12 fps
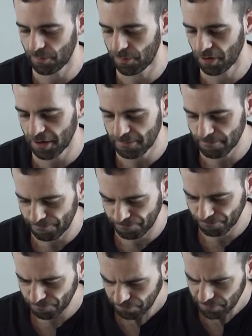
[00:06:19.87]
pork.
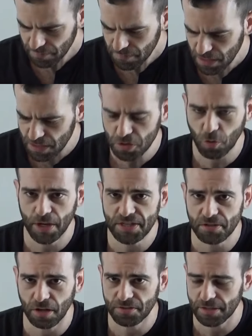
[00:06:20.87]
It's quite
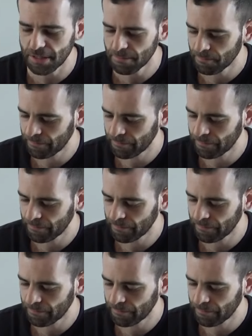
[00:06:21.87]
salty.